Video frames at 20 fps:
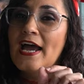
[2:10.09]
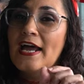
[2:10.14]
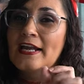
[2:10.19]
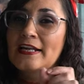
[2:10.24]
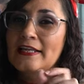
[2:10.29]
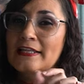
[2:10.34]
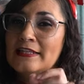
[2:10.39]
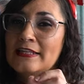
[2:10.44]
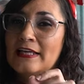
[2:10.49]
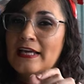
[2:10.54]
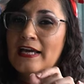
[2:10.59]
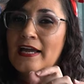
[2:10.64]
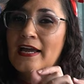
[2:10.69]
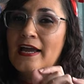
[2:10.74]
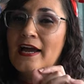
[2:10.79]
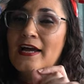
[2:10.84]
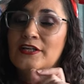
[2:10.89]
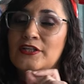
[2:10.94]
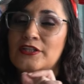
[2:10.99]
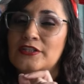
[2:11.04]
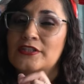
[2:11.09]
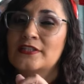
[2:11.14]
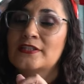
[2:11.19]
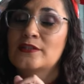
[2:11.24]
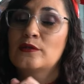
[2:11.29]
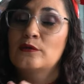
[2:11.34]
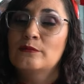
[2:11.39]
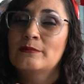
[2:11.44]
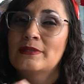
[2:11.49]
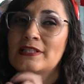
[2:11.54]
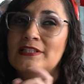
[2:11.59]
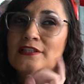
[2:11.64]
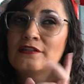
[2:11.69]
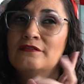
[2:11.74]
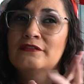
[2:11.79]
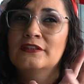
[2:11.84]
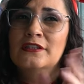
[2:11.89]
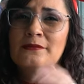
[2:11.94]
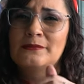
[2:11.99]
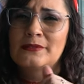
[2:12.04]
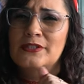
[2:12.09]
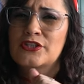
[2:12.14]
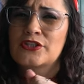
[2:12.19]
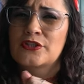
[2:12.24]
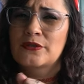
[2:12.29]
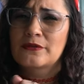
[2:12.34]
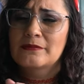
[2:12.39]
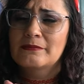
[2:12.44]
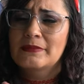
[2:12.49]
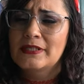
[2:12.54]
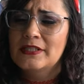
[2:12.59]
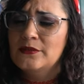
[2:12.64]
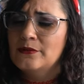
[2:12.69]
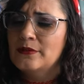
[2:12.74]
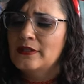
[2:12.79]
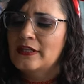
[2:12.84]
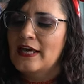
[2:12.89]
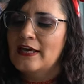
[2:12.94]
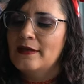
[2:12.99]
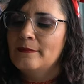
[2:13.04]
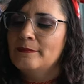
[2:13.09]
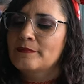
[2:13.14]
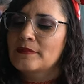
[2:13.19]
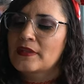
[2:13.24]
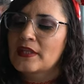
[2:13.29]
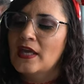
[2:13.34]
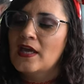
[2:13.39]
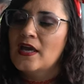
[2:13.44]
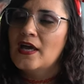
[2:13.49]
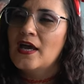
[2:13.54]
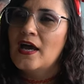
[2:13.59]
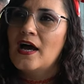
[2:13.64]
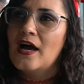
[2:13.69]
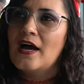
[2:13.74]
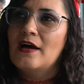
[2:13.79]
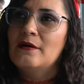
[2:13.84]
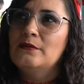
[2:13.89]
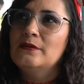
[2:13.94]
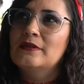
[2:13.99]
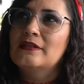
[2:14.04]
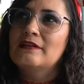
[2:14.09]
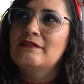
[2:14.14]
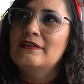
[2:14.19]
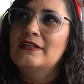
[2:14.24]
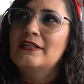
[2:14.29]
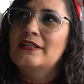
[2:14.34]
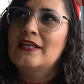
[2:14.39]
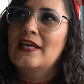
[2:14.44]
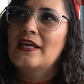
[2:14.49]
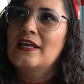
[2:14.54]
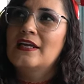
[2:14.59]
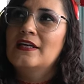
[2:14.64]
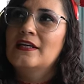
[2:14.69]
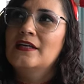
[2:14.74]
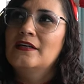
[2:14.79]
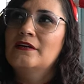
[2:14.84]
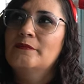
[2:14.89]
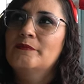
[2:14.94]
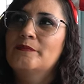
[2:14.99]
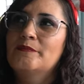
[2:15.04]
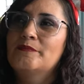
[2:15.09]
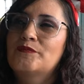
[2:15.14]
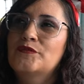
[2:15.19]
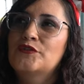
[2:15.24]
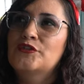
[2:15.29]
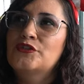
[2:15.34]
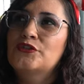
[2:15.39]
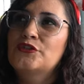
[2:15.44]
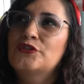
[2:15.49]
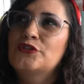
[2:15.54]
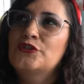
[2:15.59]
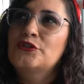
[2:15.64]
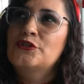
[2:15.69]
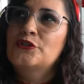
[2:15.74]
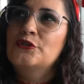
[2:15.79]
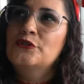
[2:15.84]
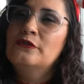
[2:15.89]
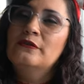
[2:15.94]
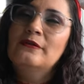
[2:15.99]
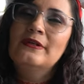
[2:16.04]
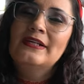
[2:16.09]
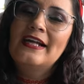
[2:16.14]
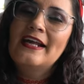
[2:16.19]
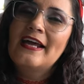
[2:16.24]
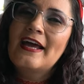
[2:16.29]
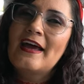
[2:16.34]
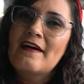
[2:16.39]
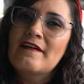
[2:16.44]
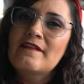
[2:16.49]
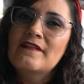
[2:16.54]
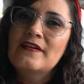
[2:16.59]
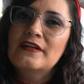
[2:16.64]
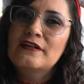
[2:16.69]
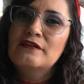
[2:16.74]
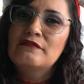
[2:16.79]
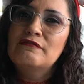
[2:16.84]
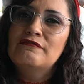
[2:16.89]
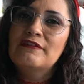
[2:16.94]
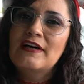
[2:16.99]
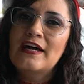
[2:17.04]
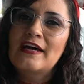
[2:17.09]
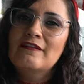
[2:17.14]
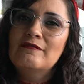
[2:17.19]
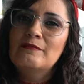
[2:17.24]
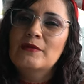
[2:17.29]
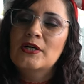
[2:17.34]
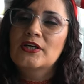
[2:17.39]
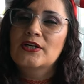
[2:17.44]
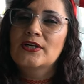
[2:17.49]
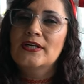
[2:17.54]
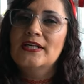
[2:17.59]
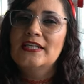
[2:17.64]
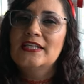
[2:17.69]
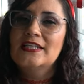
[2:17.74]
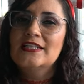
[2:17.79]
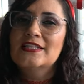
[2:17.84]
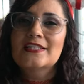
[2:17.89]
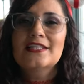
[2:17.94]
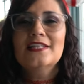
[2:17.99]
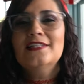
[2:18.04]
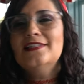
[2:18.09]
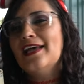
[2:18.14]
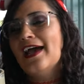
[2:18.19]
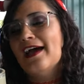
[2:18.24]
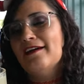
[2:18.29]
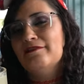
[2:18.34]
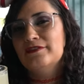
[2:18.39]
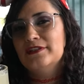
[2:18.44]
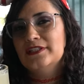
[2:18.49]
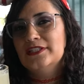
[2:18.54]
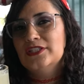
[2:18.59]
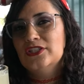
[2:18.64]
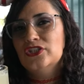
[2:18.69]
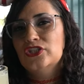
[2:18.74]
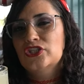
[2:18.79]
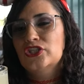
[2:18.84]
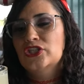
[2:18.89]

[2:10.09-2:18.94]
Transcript: And I think I, I sold myself a little bit short by doing that. I will give it a two and a half out of five margaritas. It's average.